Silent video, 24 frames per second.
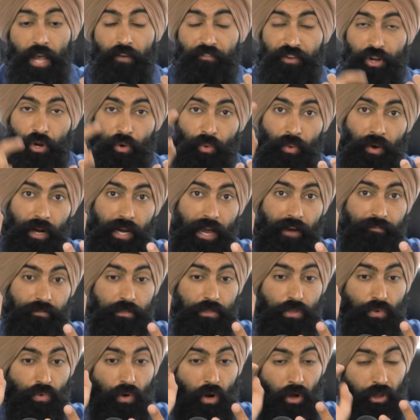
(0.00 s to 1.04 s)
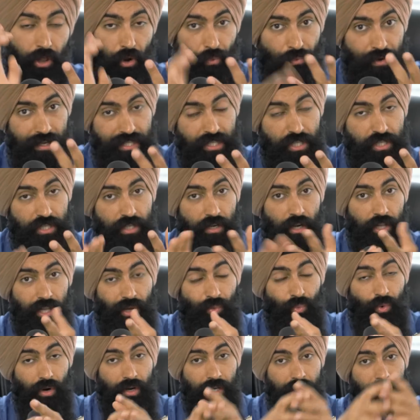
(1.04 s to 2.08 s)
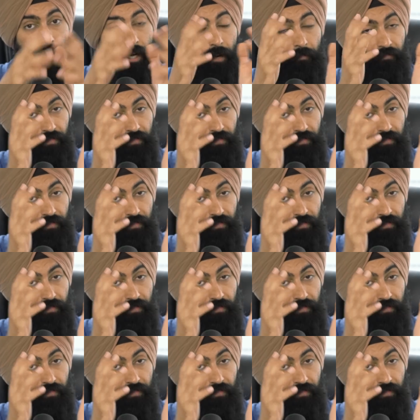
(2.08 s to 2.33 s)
if you don't want to have to do all the research and all the work,